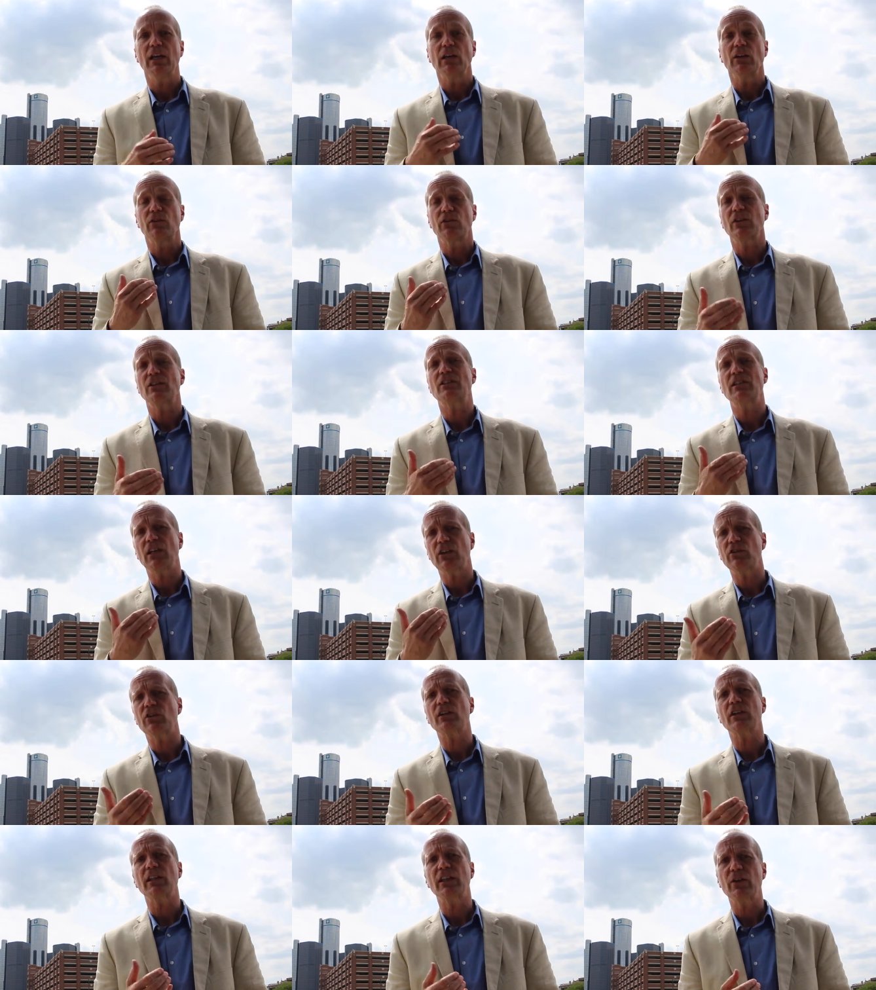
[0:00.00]

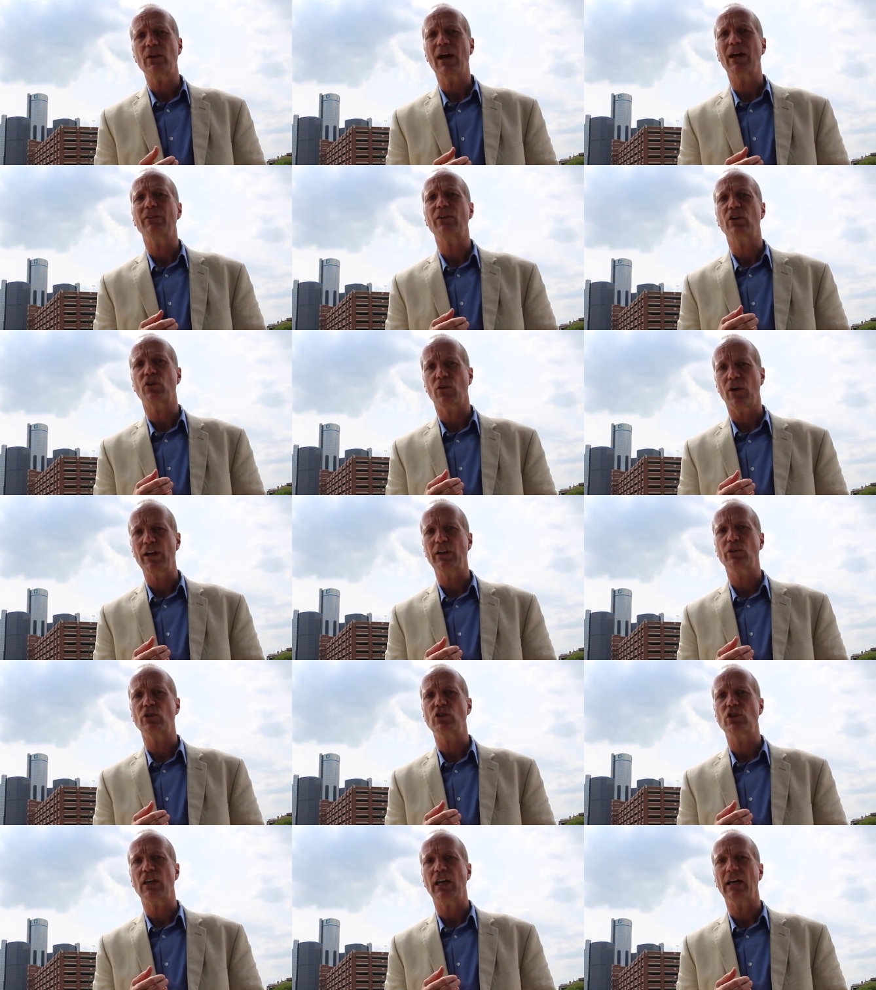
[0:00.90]
statistically you have a
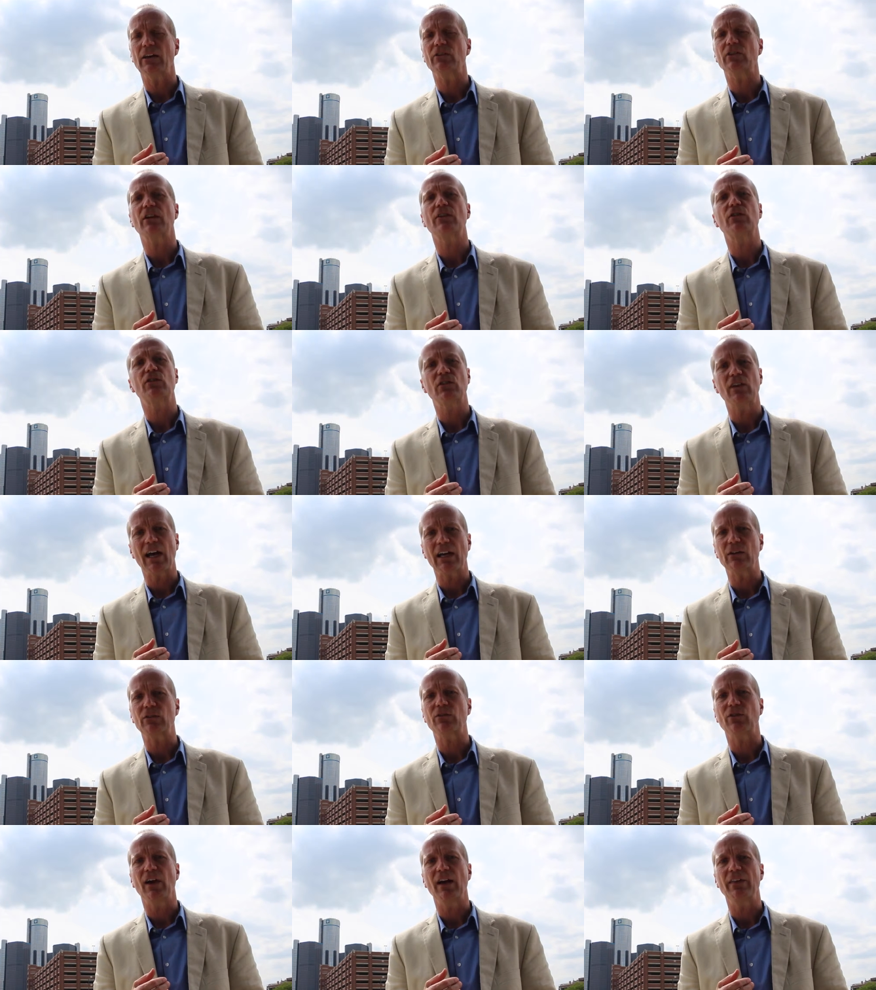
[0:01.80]
greater chance of
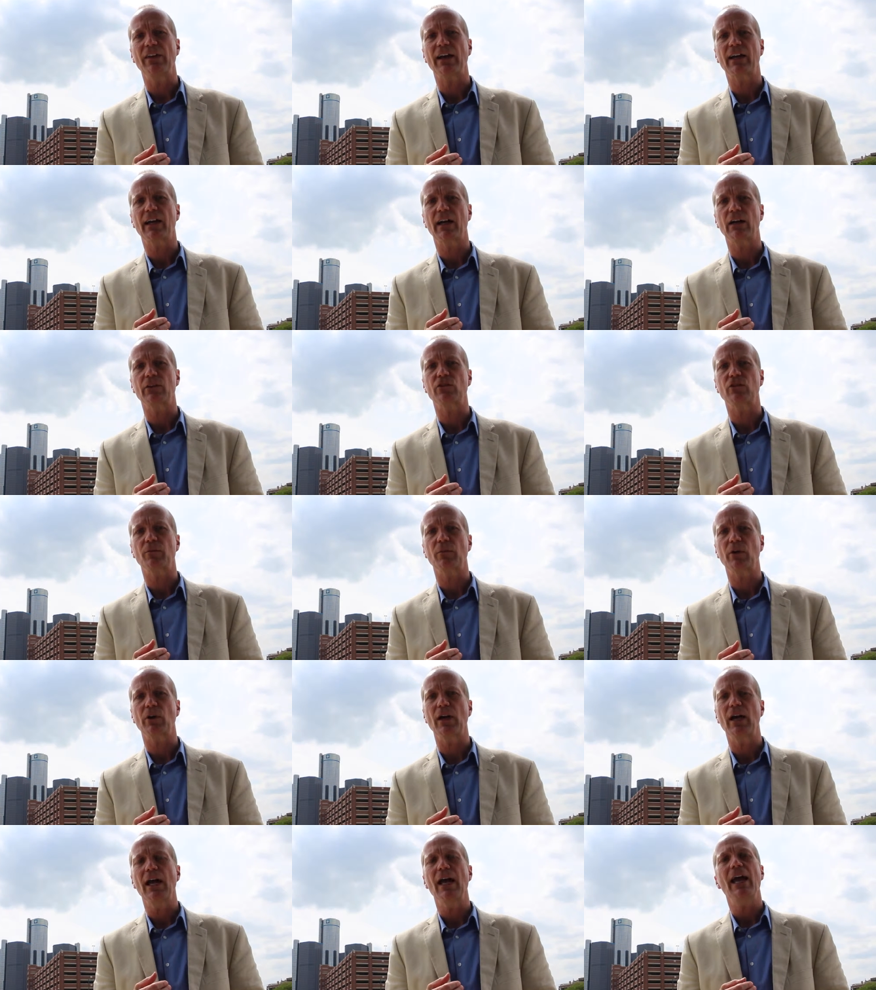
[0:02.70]
satisfying that
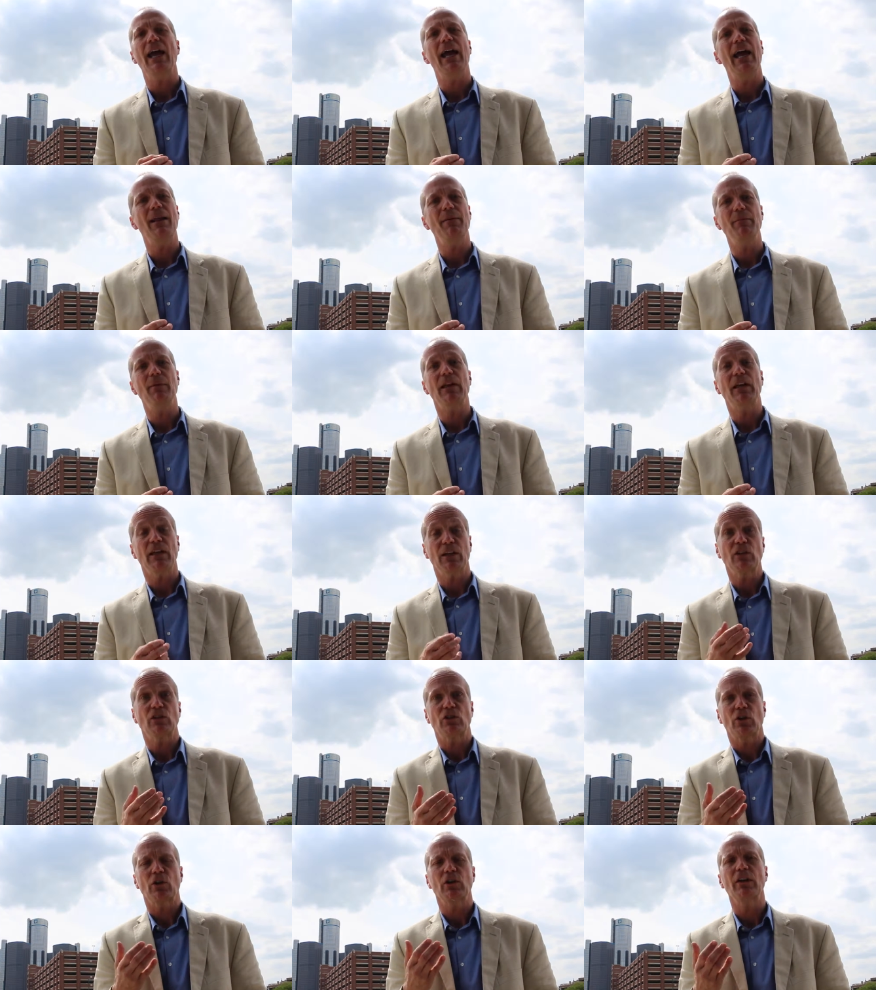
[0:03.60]
customer and,
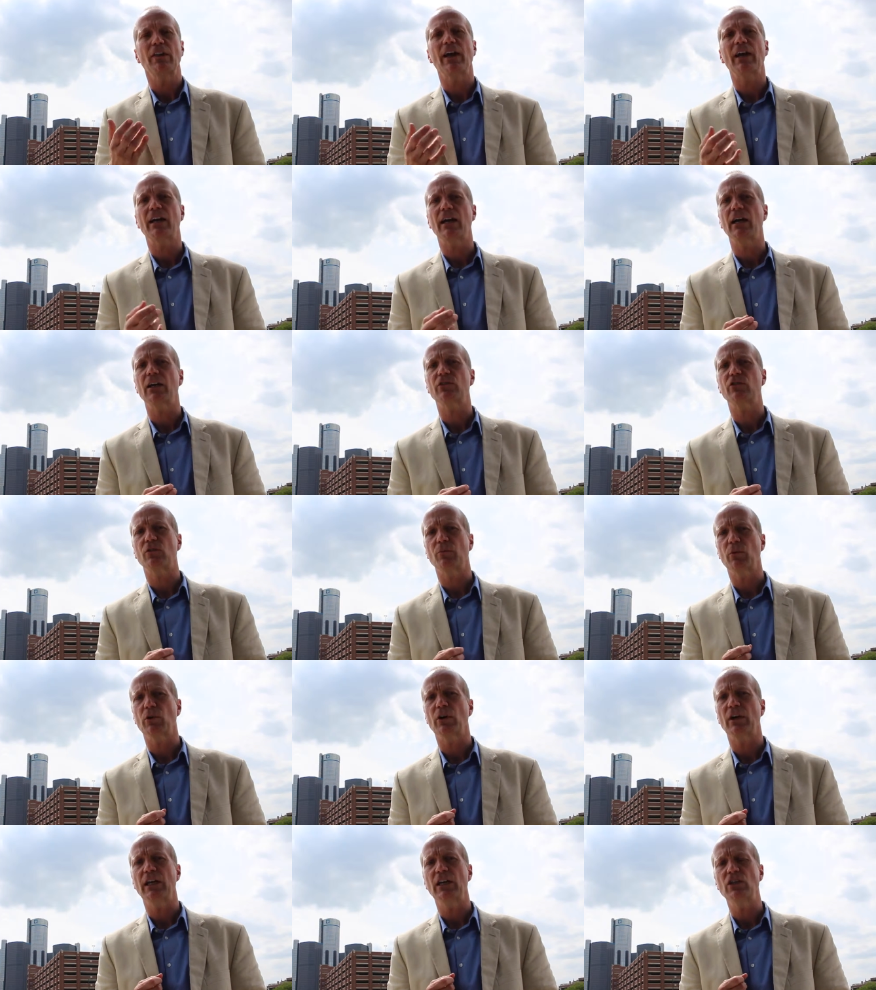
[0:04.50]
and turning that
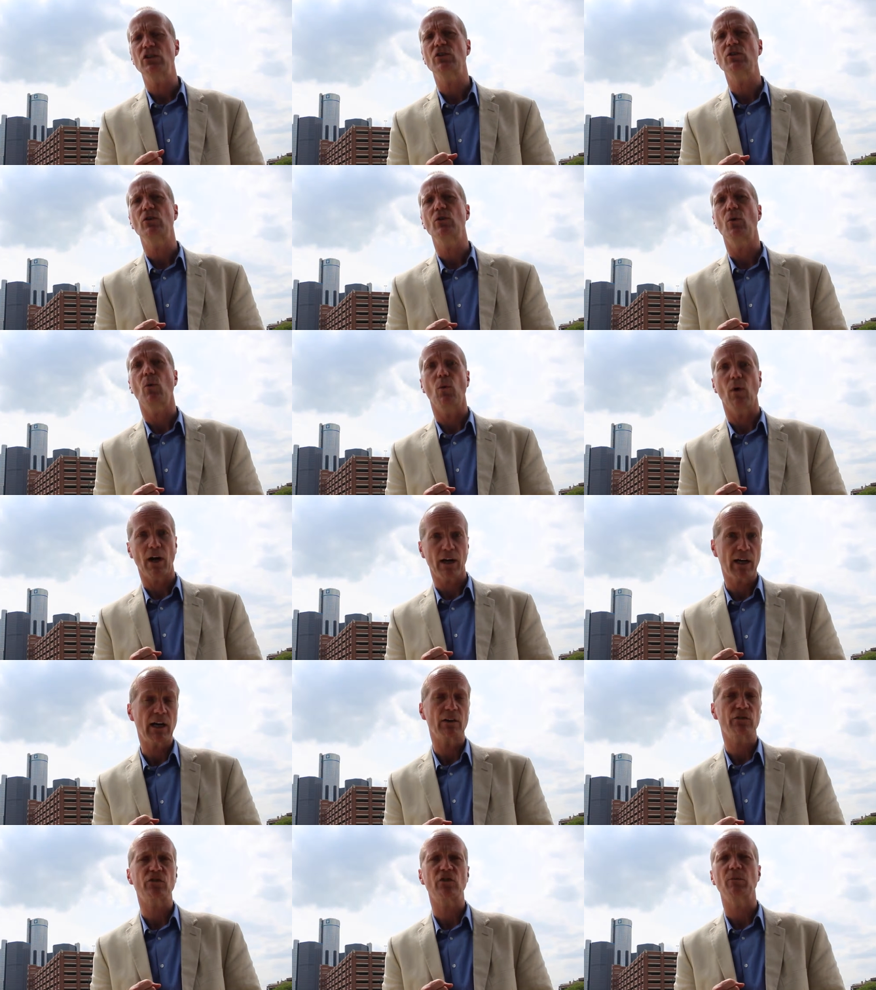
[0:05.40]
customer into a
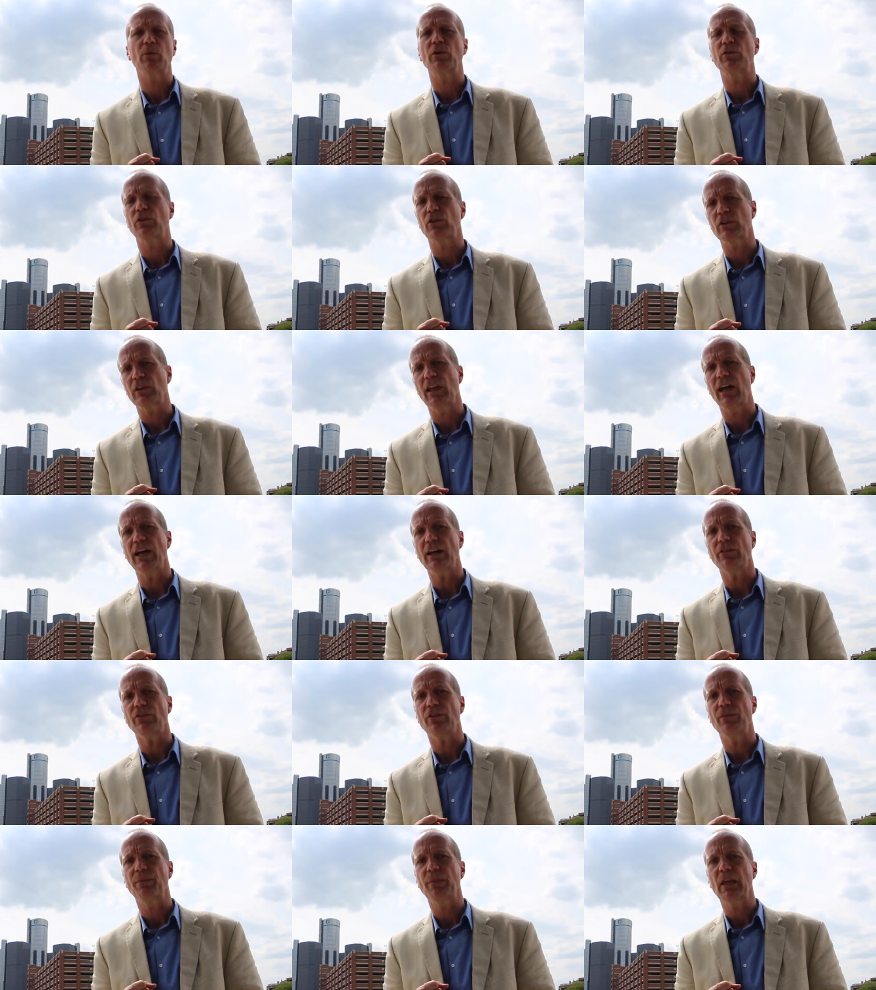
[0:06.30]
customer for
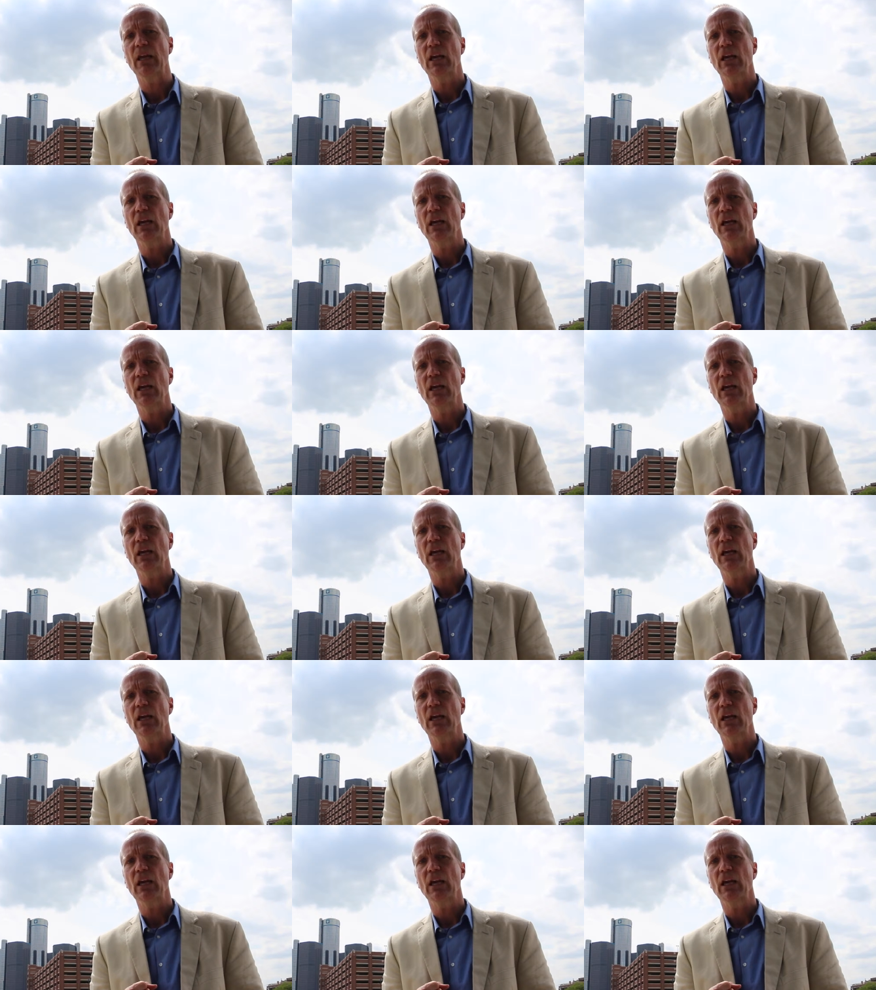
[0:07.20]
life.